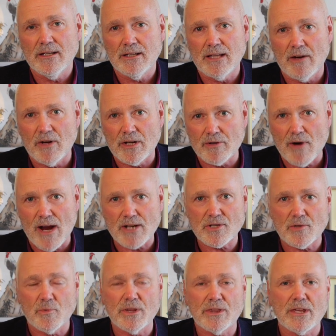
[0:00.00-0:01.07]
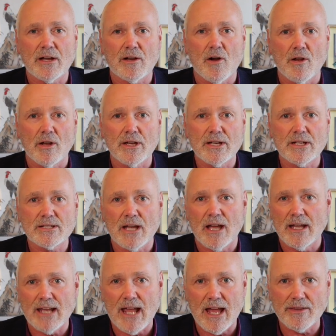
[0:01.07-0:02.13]
their interaction with their colleagues,
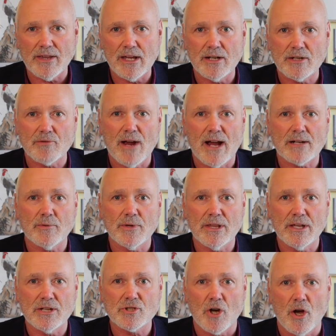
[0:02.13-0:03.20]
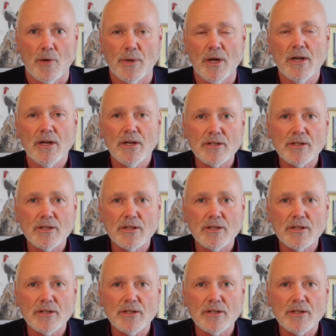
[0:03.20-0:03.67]
and how they interact with their job